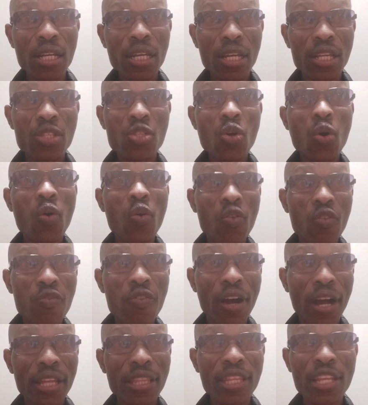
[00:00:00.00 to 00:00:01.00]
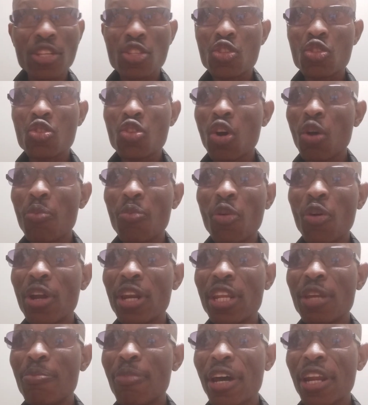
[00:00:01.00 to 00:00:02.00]
It's over. There's no more
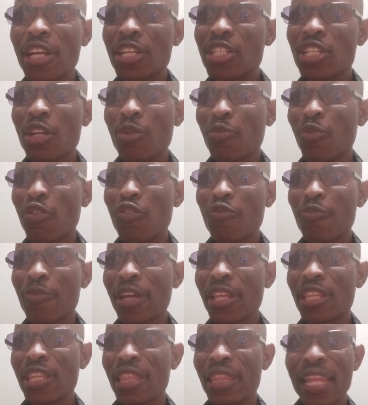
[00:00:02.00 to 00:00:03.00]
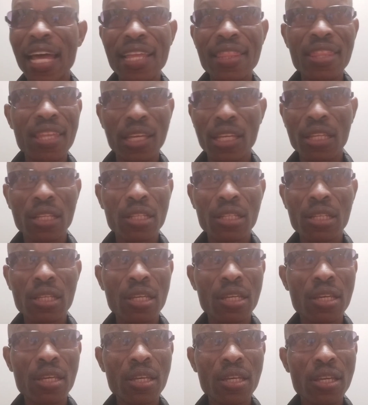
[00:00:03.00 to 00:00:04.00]
liberation movement. Nothing.
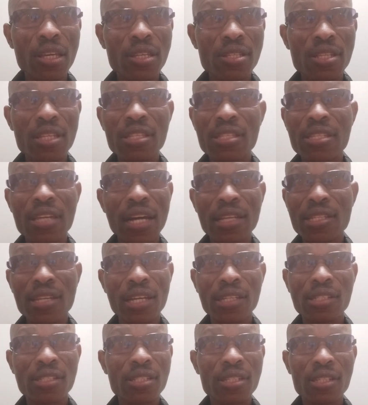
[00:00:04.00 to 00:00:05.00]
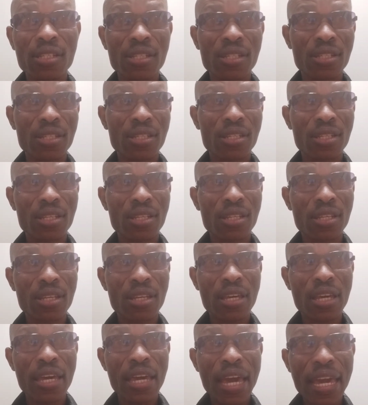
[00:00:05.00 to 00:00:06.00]
It's in tatters.
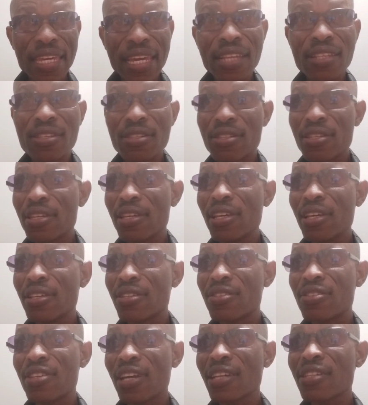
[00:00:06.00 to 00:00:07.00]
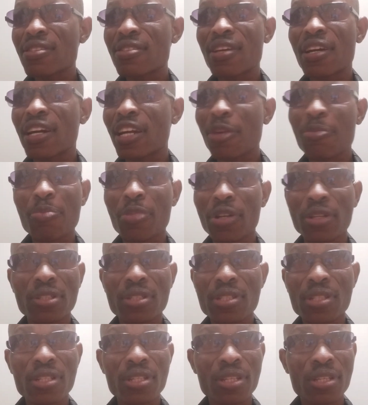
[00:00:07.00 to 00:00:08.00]
ANC is just
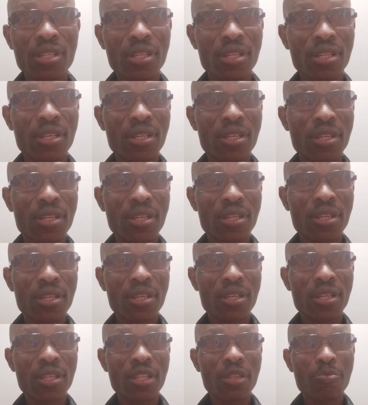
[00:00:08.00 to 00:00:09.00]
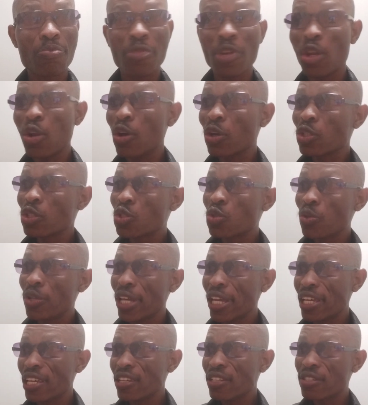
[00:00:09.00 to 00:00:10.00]
crippled. Belongs to
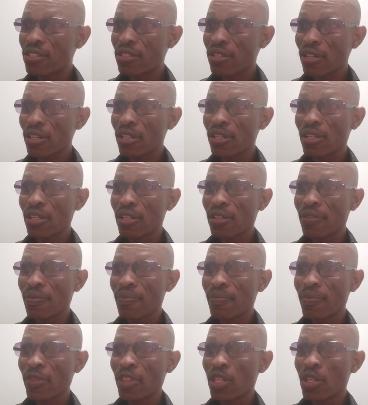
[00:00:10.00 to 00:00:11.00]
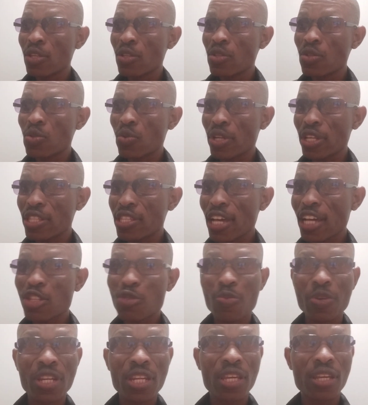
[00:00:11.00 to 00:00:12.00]
the history. To the
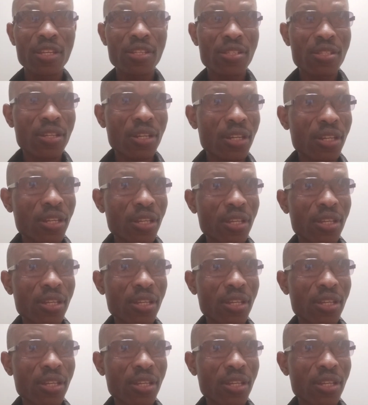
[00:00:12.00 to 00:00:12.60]
dustbin history.